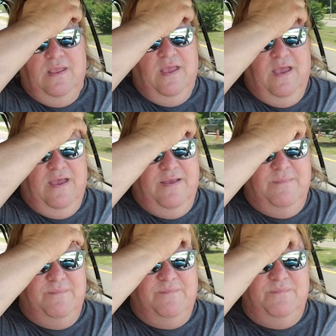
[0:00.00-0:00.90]

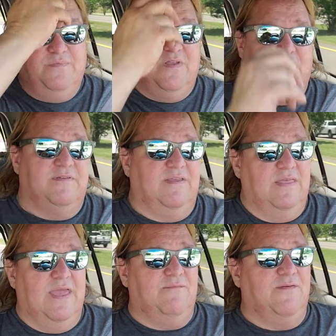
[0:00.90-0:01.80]
uh, so I'm gonna sell
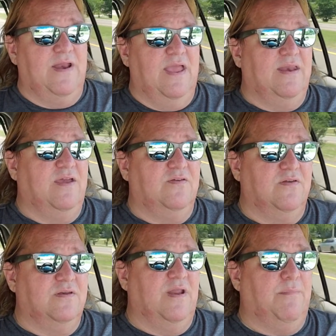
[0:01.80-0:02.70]
that for nine
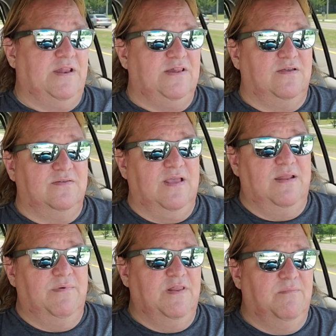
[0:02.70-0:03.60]
hundred. I'm actually gonna tell
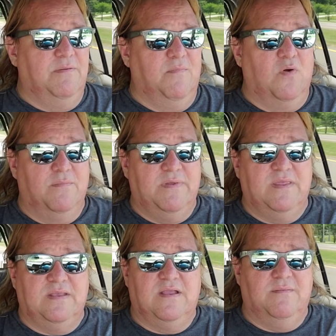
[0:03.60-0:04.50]
them a little bit more, but
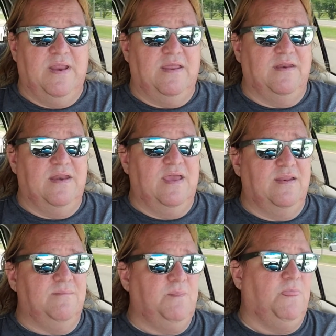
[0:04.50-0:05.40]
then come down to
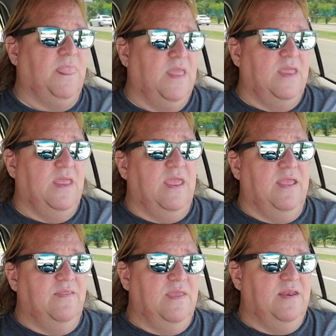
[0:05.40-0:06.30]
nine.
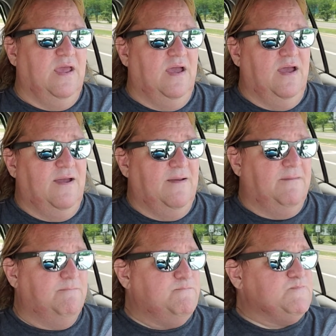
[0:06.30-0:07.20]
And then
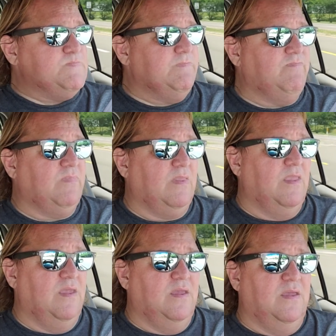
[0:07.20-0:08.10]

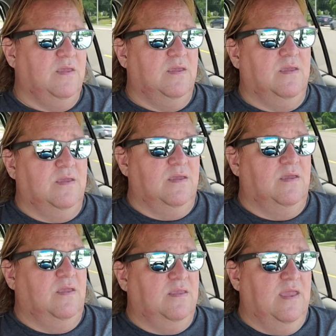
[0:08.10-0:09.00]

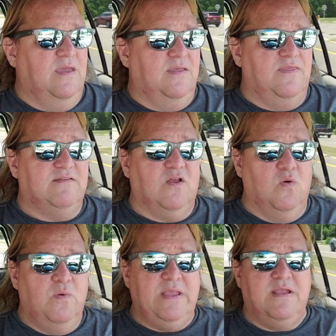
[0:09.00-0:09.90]
um, yeah, this
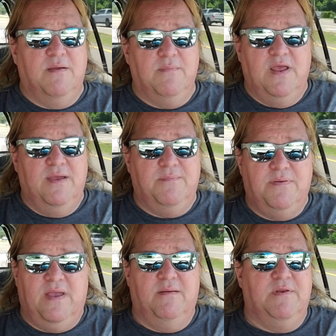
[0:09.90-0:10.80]
whole week coming up,
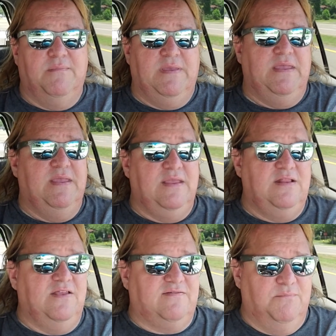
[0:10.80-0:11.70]
I'm gonna be
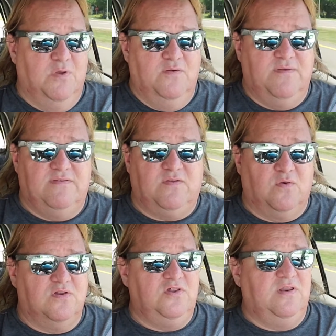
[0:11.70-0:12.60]
just moving
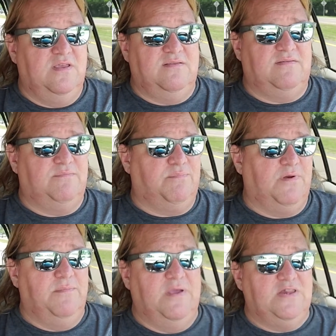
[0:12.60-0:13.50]
storage units.
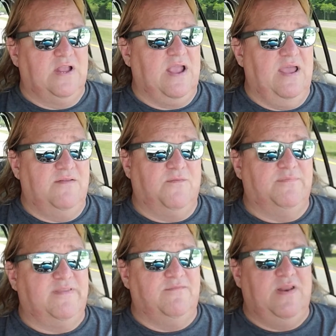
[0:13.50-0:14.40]
Pretty much, I got from
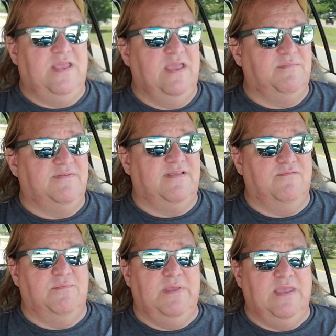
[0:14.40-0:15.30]
7 a.m. to
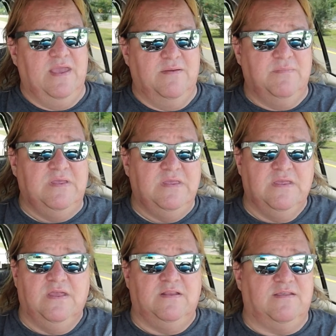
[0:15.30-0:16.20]
7
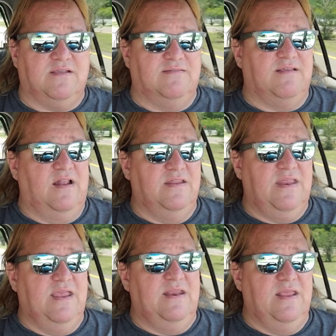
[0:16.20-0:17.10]
p.m. to
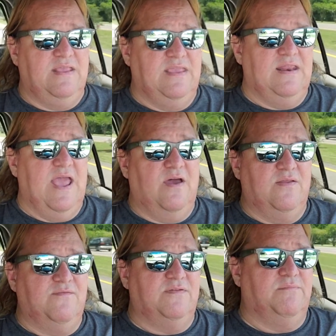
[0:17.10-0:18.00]
consolidate and get out
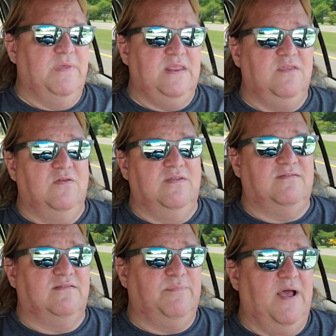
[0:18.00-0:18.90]
of as many
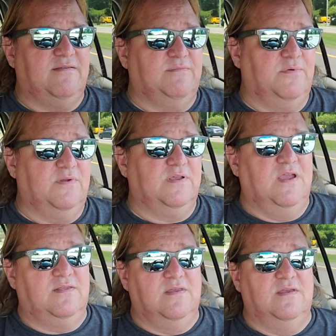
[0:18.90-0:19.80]
units as possible to
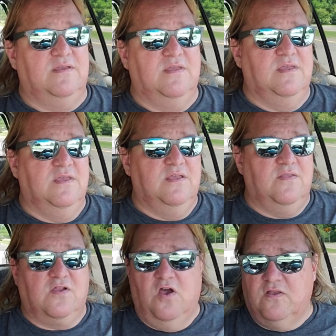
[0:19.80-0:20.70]
cut the
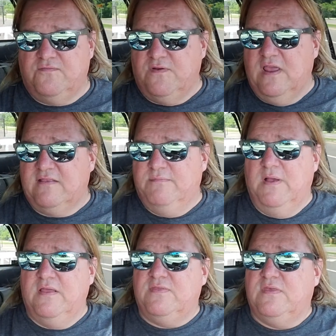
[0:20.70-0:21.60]
the cost for next
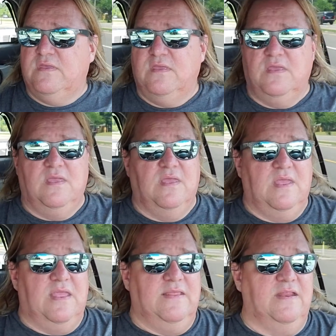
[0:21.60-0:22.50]
month.
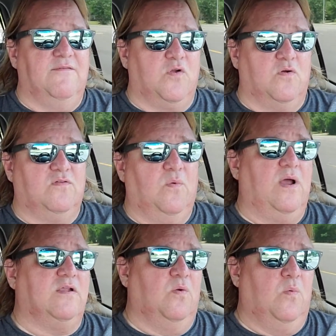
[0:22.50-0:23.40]
And then, of course,
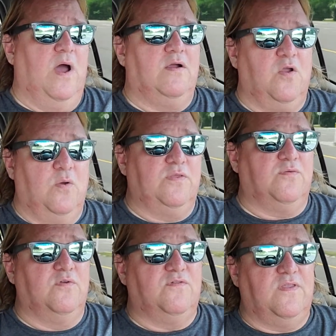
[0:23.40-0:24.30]
while, while going
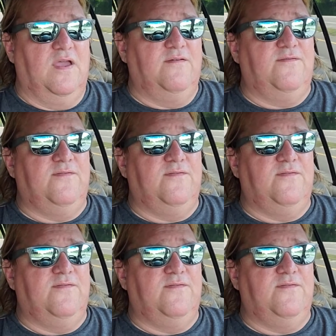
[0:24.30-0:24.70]
through stuff,